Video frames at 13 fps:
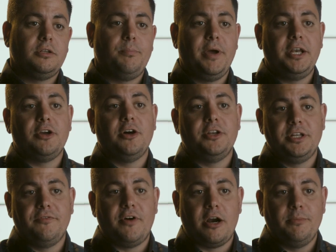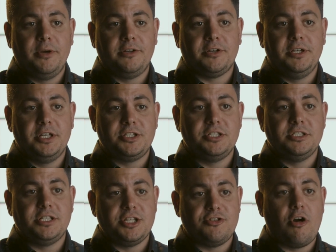depending on the environmental
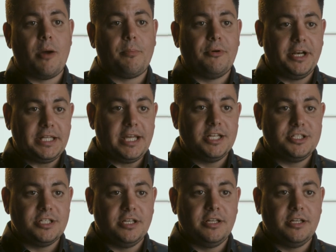conditions that you're operating the engine